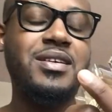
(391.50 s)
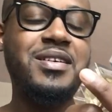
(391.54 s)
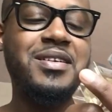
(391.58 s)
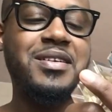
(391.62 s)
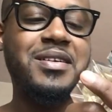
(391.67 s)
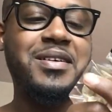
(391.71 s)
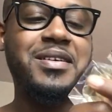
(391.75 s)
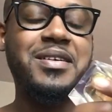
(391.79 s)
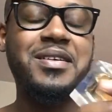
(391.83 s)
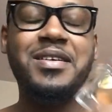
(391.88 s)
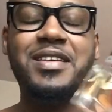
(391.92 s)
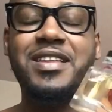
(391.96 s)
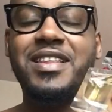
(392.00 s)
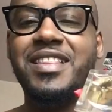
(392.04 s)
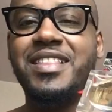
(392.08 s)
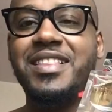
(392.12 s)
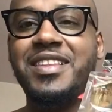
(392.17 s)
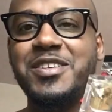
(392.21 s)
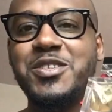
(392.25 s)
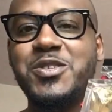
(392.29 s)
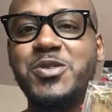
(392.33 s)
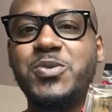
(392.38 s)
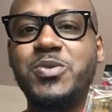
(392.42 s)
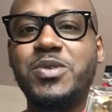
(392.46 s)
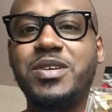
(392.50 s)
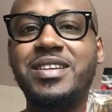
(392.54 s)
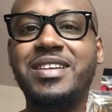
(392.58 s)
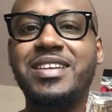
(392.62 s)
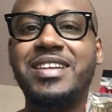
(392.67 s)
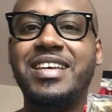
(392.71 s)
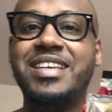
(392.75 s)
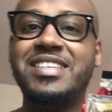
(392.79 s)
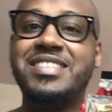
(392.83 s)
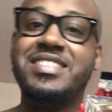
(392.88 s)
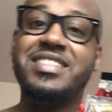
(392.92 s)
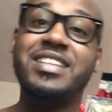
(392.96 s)
Uh, this one
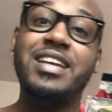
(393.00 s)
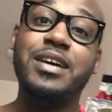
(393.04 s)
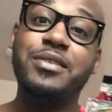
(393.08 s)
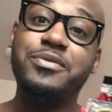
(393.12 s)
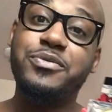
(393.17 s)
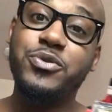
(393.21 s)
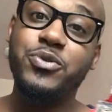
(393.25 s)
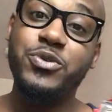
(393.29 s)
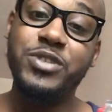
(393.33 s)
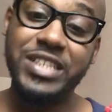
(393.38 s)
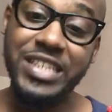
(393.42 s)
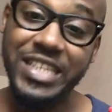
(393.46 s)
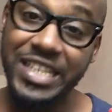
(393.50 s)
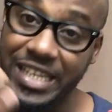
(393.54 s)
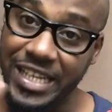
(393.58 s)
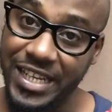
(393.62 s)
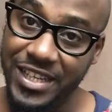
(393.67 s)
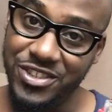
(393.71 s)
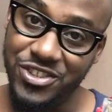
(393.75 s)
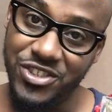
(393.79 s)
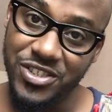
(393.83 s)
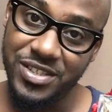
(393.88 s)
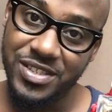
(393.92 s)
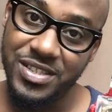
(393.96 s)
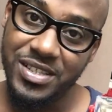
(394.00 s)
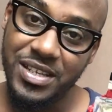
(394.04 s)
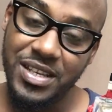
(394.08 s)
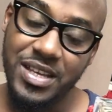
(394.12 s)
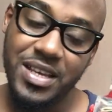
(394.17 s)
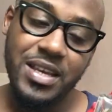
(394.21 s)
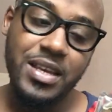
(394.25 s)
is not for teenagers.